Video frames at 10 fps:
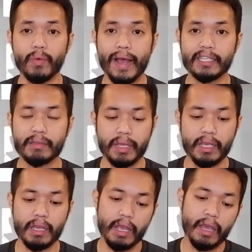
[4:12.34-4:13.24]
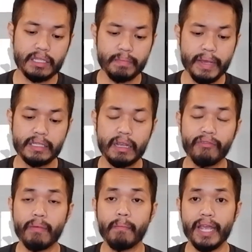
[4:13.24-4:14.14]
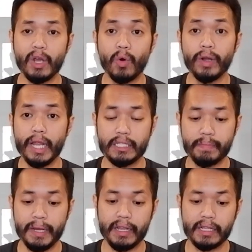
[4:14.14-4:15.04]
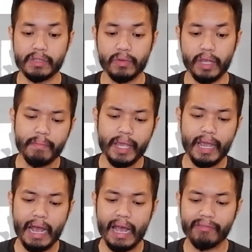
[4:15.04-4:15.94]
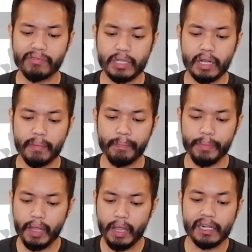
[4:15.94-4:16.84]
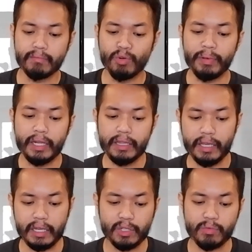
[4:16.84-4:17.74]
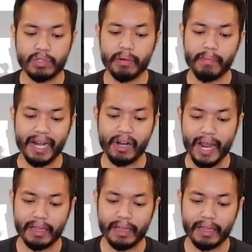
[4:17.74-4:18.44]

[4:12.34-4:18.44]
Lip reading: if you ask me. This is basing from my own experience. I may have some ankle mobility issues on my